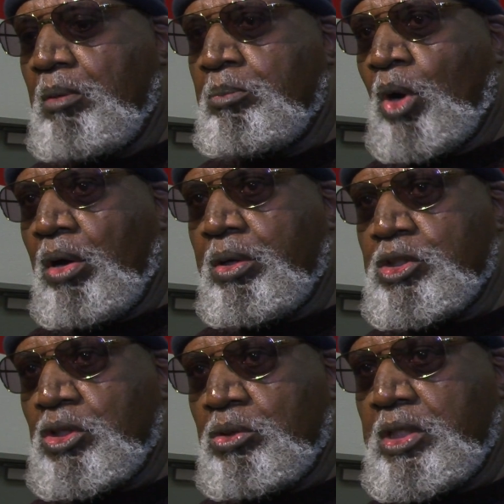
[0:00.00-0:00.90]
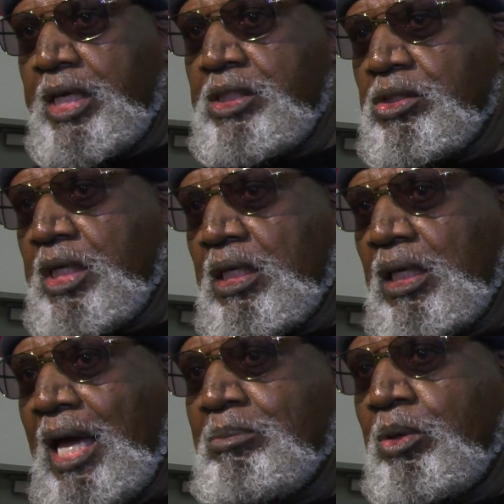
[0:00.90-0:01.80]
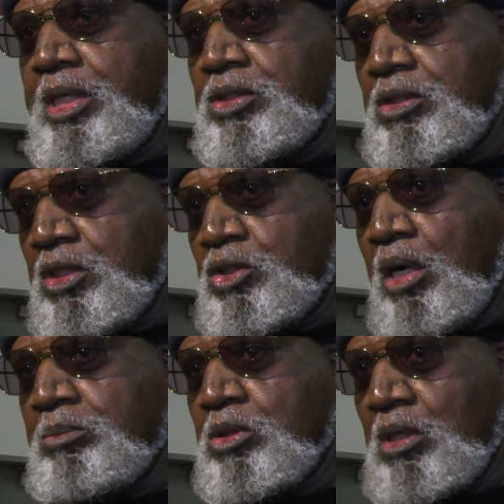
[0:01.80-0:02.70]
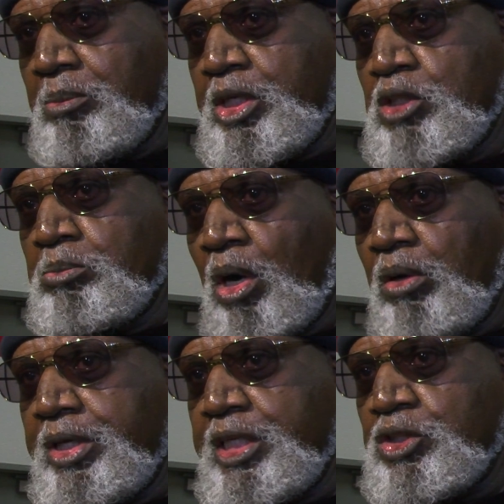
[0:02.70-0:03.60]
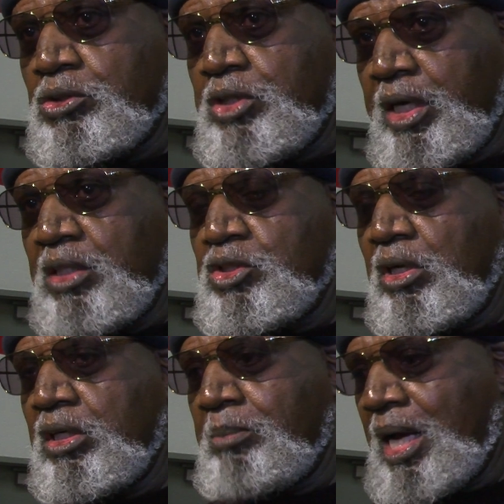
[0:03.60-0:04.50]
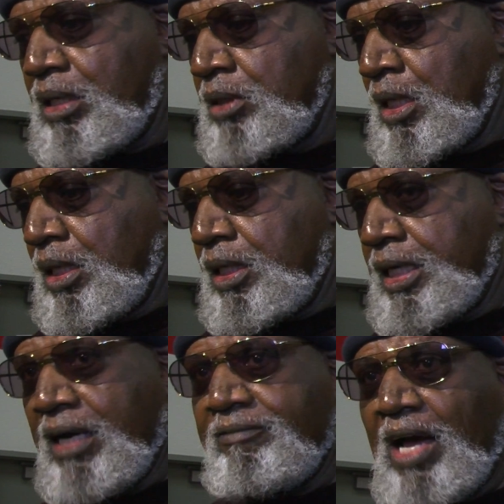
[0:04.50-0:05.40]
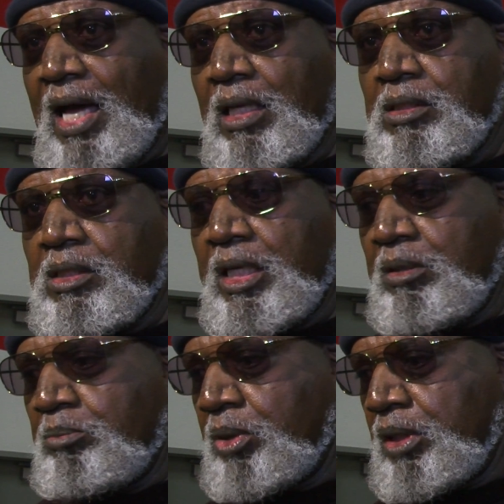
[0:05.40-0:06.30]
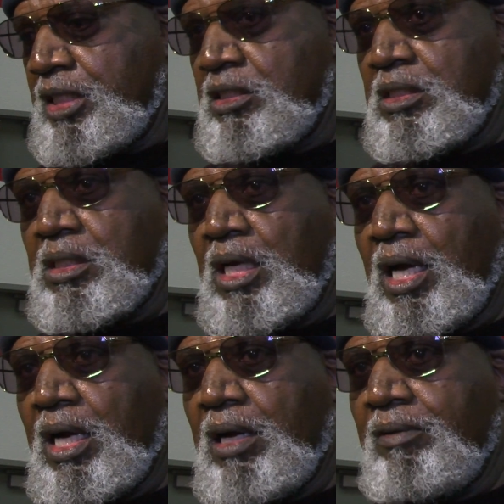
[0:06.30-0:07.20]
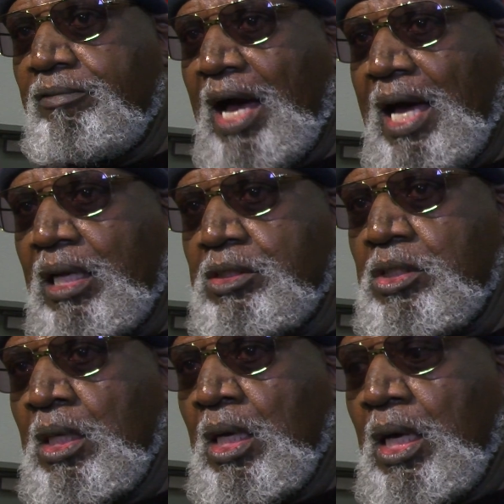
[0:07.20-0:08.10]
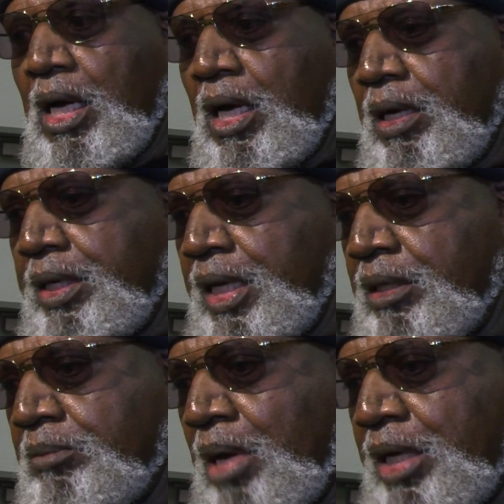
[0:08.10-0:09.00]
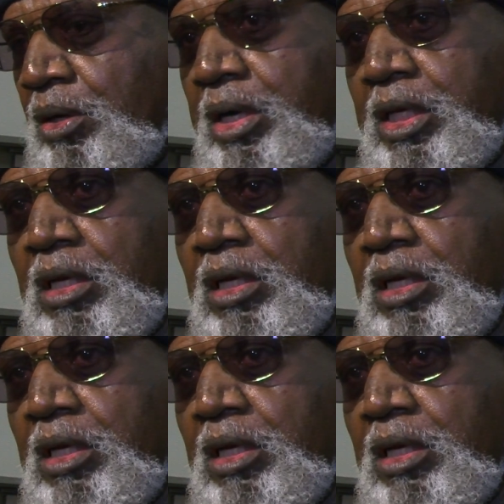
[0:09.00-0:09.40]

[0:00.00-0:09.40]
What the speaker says: broader associations and collaborations in terms of some of these broader issues. They're concerned about gun violence and police violence in minority